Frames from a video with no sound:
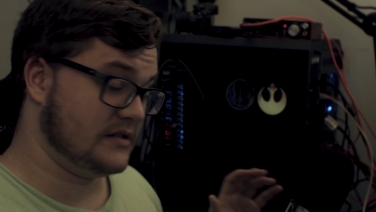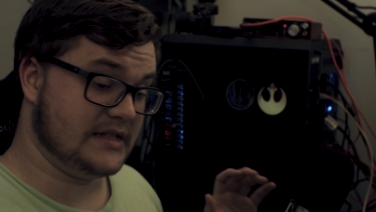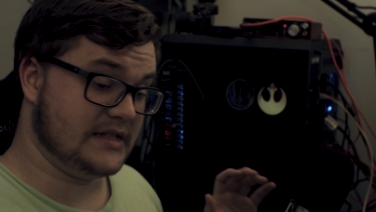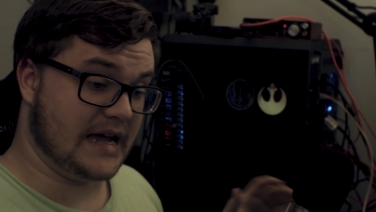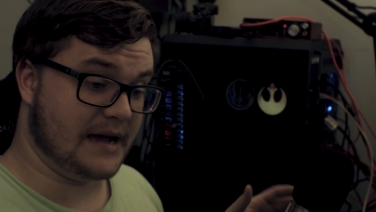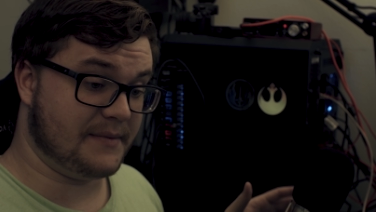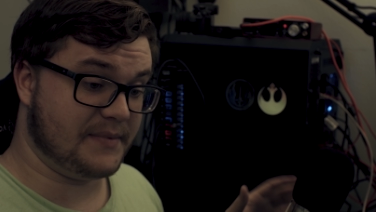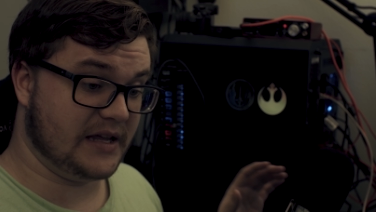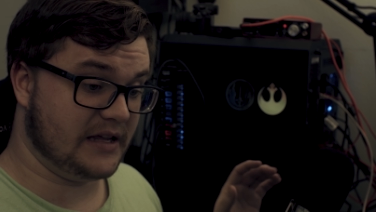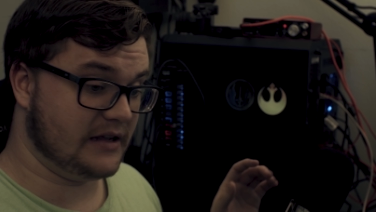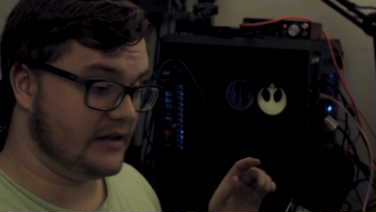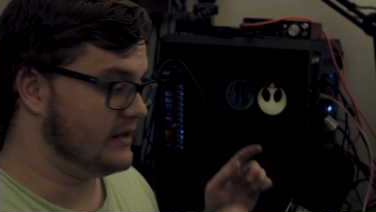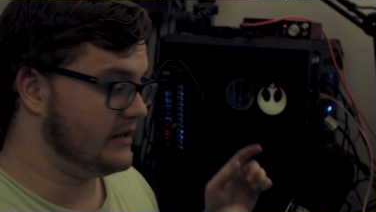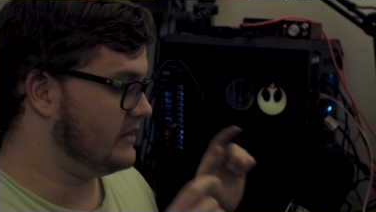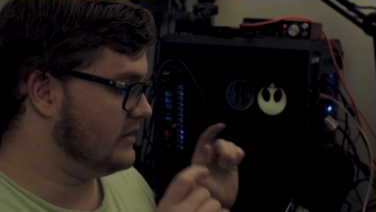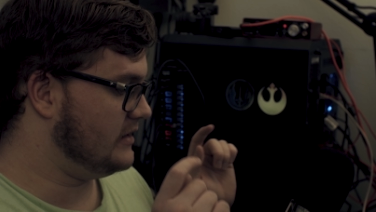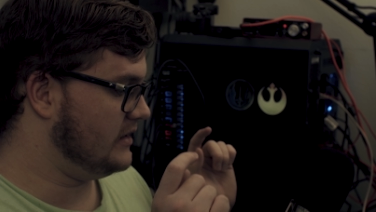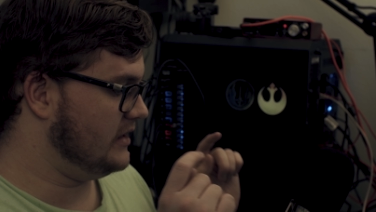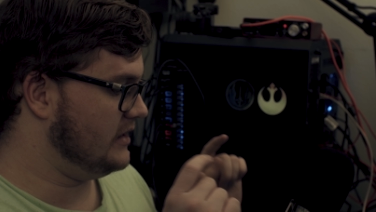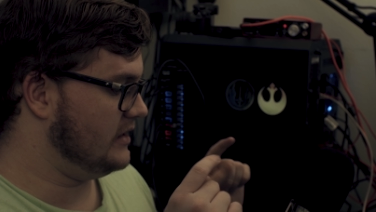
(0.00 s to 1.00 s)

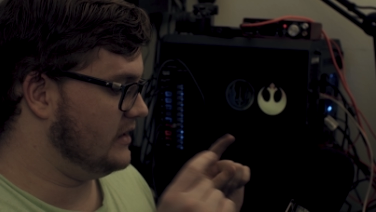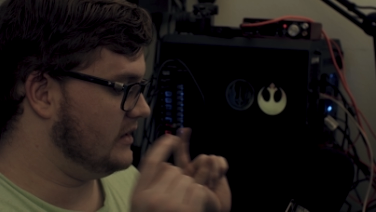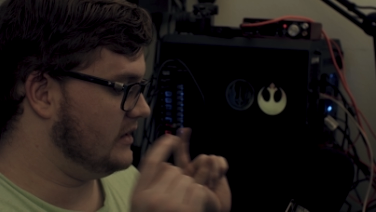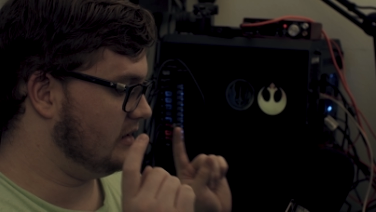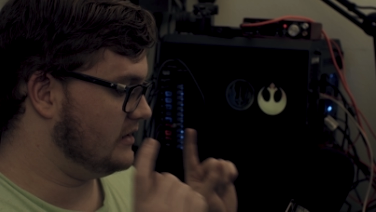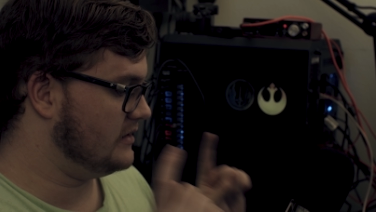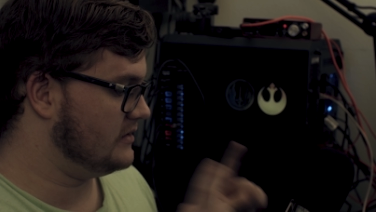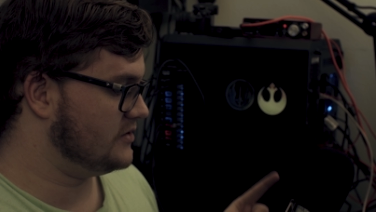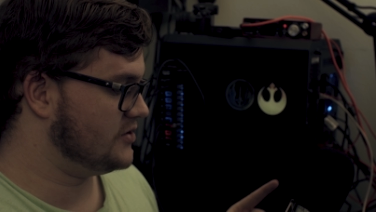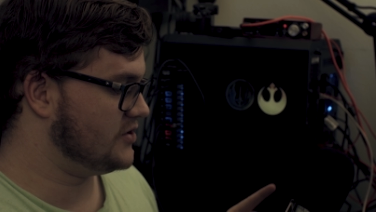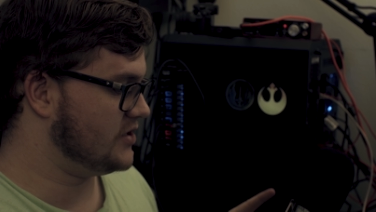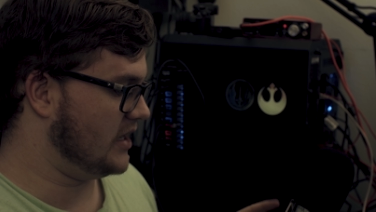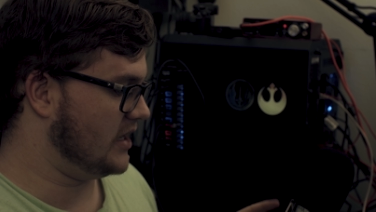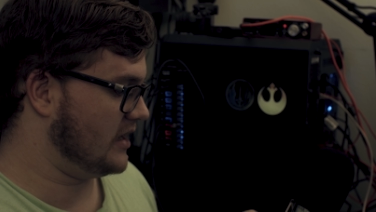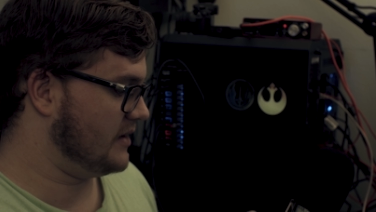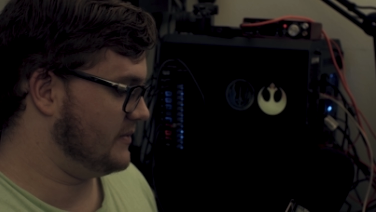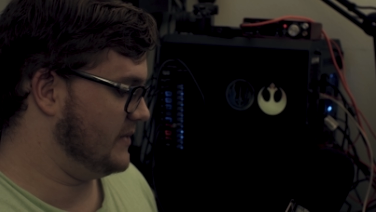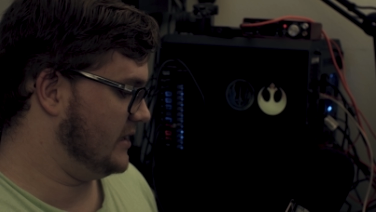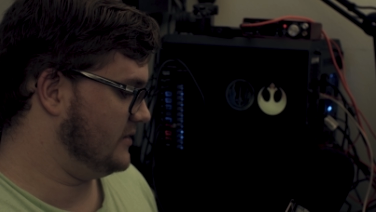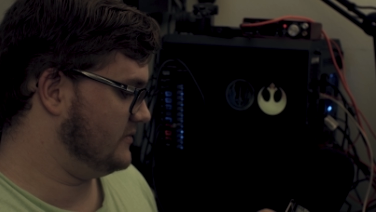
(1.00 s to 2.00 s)
Tapping the
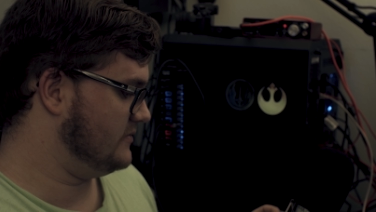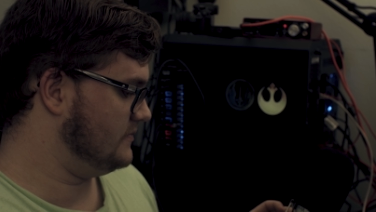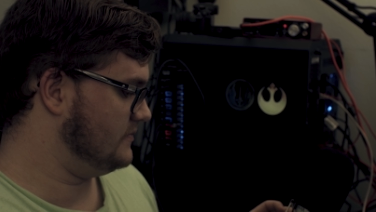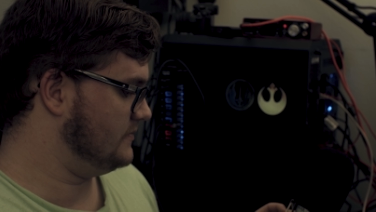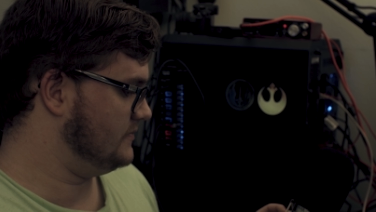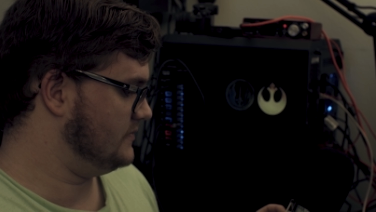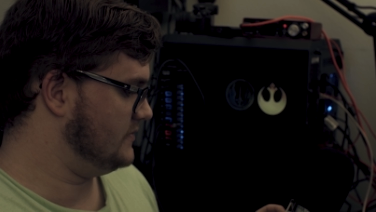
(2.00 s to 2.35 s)
shock mount.